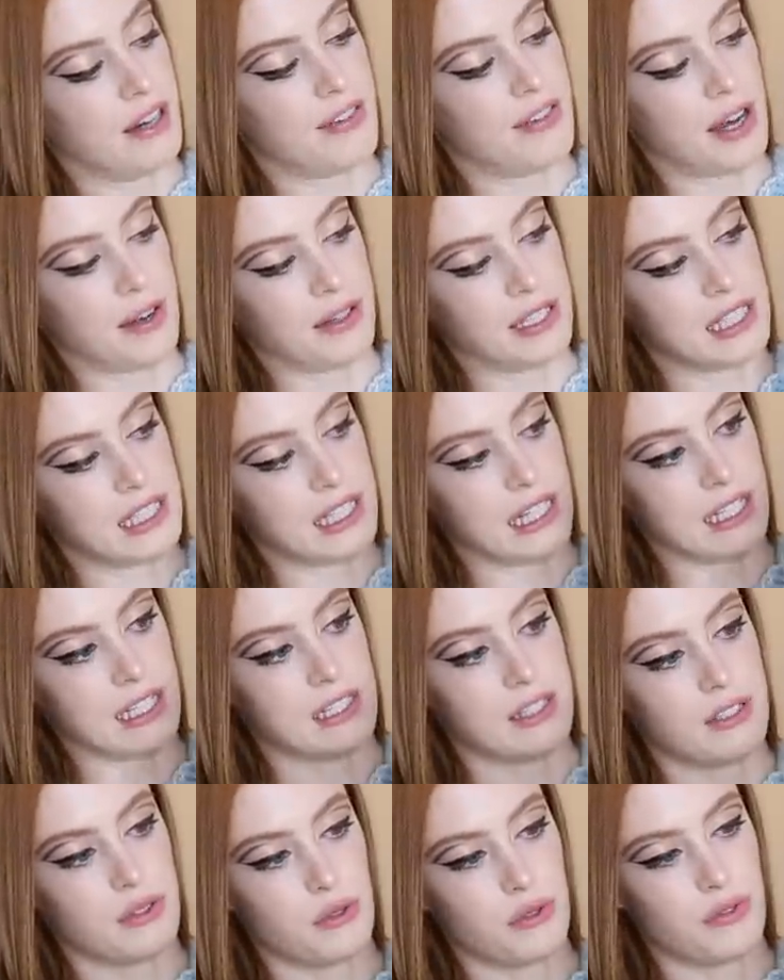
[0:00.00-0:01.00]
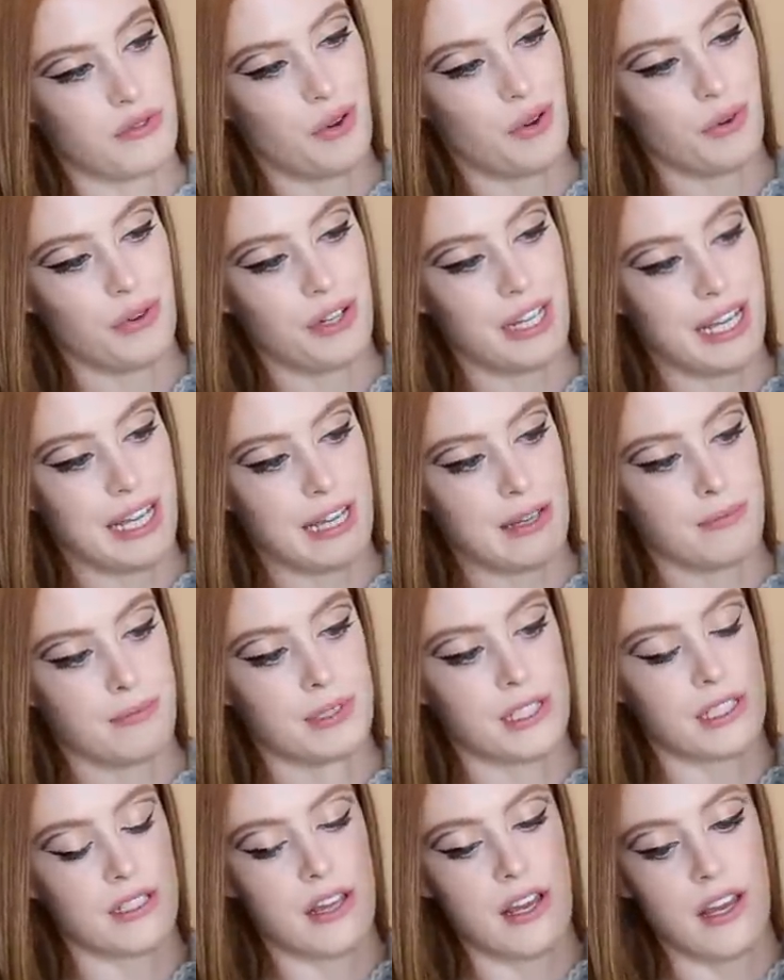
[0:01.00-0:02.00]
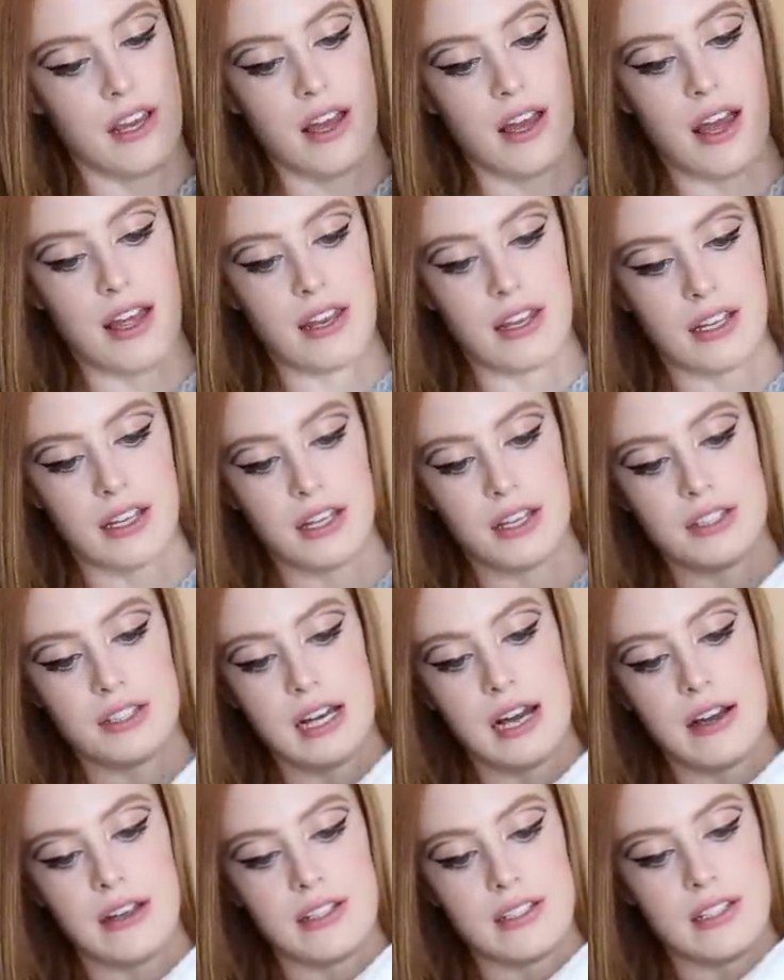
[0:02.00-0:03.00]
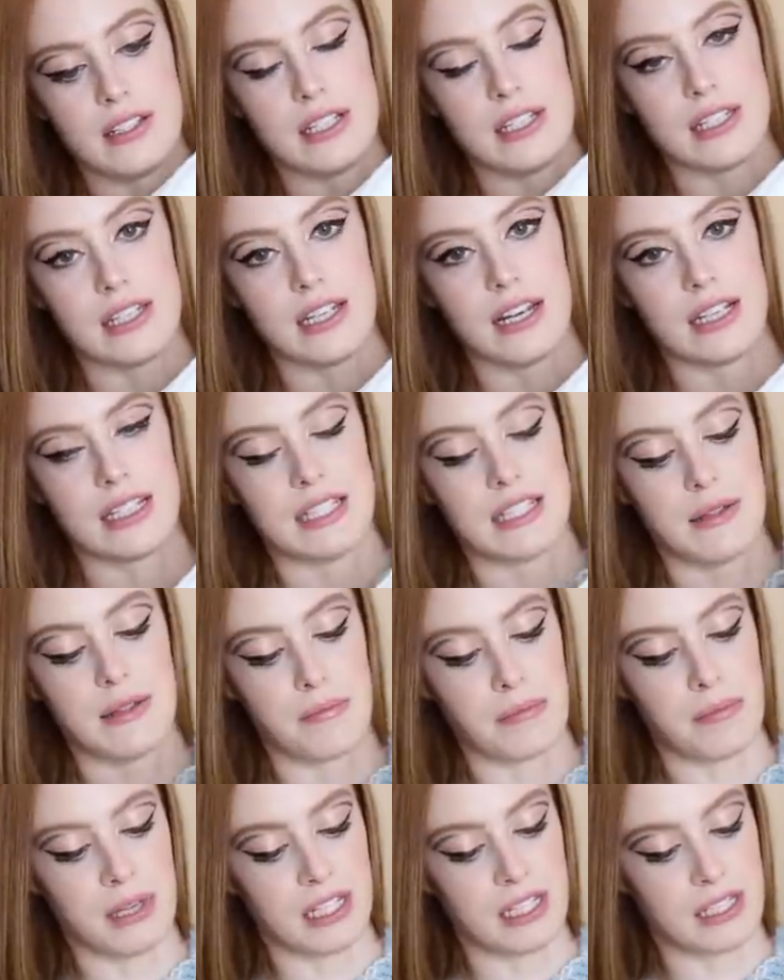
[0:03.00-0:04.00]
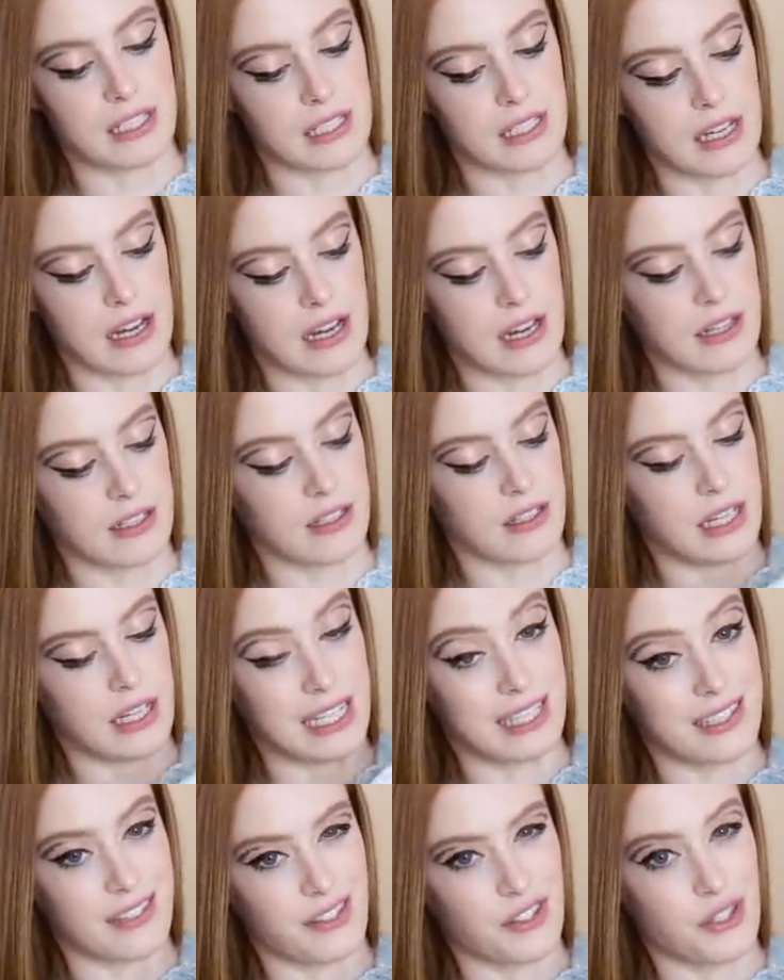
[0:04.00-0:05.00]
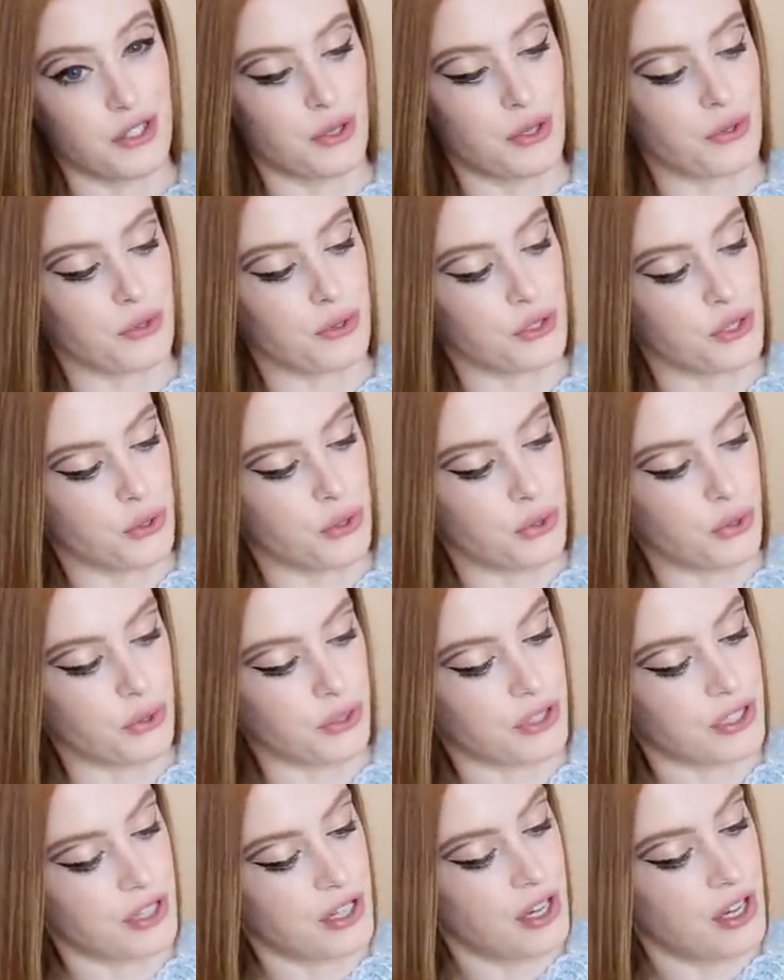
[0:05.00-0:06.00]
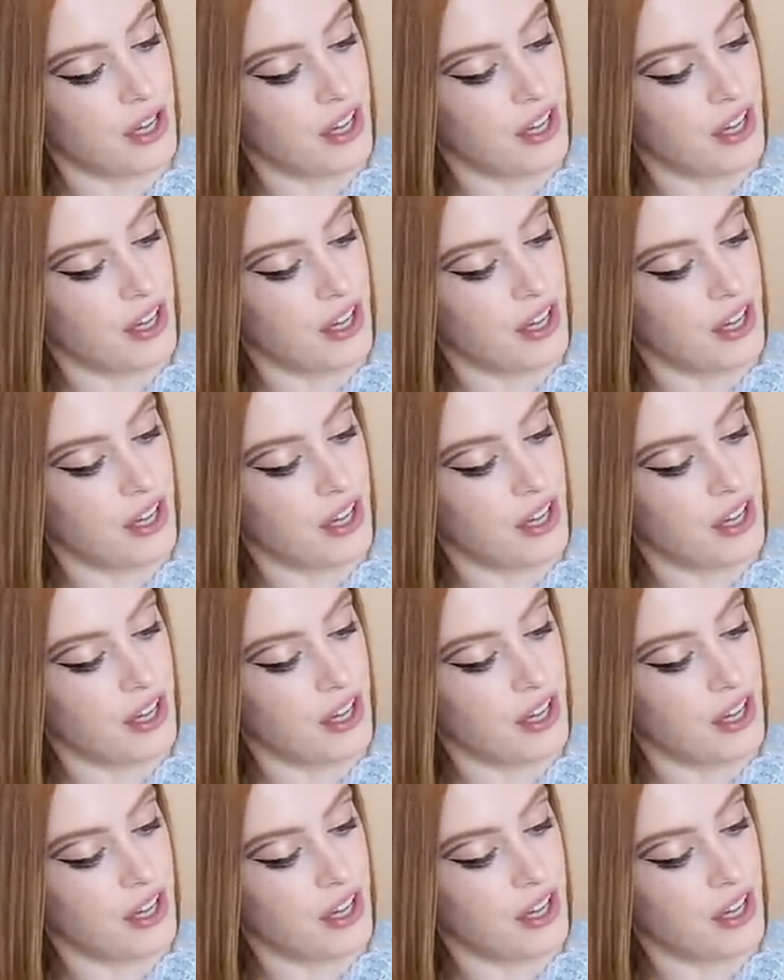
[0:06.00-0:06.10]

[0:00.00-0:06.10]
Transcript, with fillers: love how it sits sort of on the hips and then goes out into this nice mini skirt that isn't too short.